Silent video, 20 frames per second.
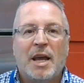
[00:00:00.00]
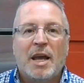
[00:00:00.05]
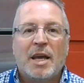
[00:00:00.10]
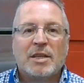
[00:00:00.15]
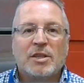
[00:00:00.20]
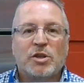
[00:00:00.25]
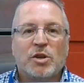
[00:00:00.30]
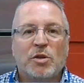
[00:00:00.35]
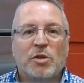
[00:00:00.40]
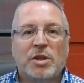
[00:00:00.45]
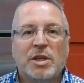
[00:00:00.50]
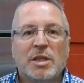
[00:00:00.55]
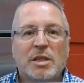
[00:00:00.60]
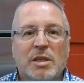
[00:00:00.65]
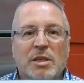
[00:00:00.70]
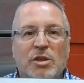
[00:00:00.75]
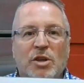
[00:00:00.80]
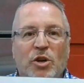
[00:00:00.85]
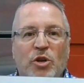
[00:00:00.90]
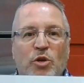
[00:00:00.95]
So, this
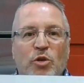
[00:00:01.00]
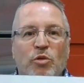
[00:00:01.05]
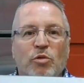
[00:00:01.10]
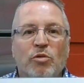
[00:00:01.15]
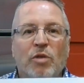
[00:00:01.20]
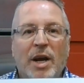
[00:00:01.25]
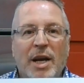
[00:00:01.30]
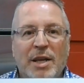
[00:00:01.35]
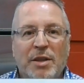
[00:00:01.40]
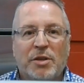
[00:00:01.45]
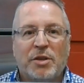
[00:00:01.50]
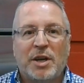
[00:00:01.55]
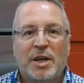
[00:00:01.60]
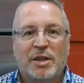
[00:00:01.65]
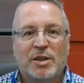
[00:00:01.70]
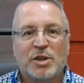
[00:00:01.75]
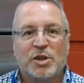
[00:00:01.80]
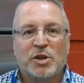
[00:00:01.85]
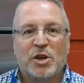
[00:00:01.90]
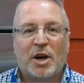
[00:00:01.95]
is a great thing
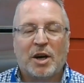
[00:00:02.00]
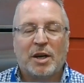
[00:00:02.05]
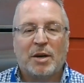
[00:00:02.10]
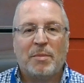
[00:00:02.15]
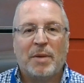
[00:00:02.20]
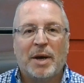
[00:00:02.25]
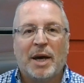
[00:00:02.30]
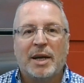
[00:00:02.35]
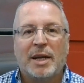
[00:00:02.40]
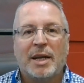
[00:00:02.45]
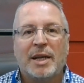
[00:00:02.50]
to talk about.